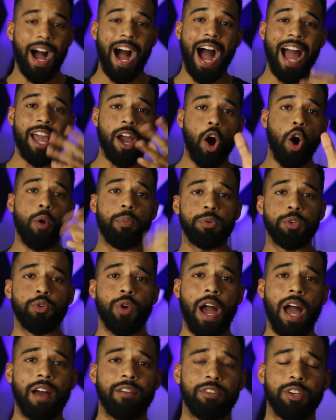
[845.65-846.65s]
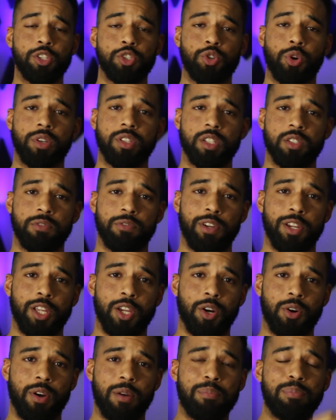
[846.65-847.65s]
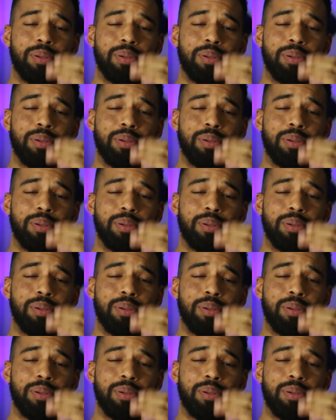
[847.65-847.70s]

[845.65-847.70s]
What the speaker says: I hope you have enjoyed this video.